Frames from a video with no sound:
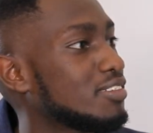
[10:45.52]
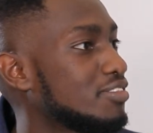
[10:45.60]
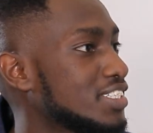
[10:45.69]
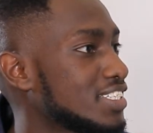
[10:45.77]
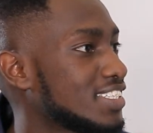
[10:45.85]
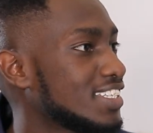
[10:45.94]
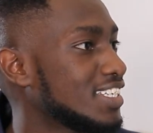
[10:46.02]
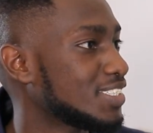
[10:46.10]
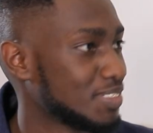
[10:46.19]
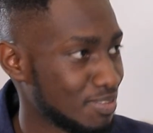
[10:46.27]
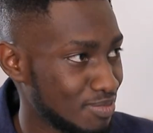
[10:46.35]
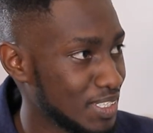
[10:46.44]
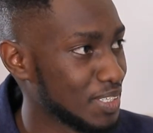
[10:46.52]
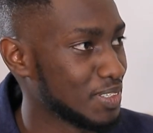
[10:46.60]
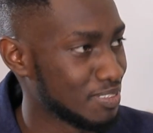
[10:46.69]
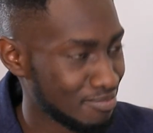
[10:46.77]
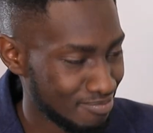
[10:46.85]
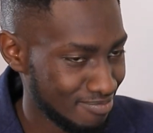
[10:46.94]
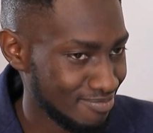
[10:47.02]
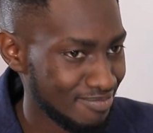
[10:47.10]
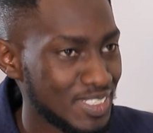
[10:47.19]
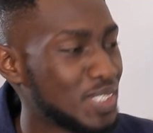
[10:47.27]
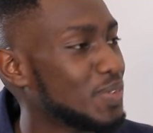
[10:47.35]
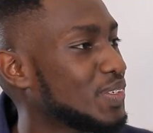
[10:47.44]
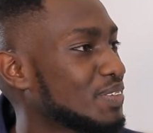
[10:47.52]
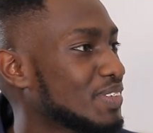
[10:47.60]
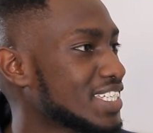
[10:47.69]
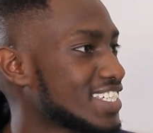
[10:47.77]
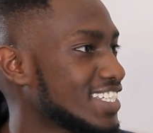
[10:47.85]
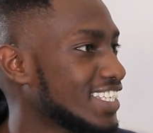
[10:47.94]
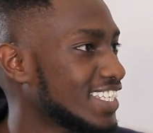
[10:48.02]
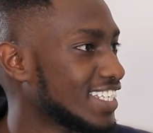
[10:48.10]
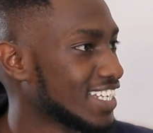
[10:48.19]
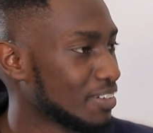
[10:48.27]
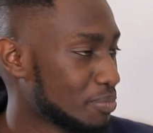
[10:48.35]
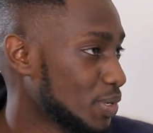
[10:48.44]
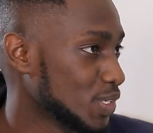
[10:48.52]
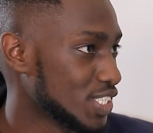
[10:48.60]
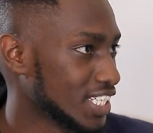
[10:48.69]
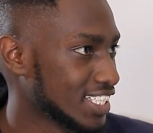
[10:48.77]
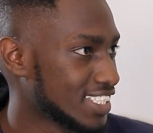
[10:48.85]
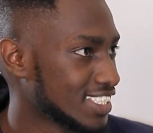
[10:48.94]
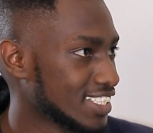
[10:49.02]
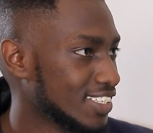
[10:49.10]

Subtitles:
I'll visit this thick Sewing Machine Project.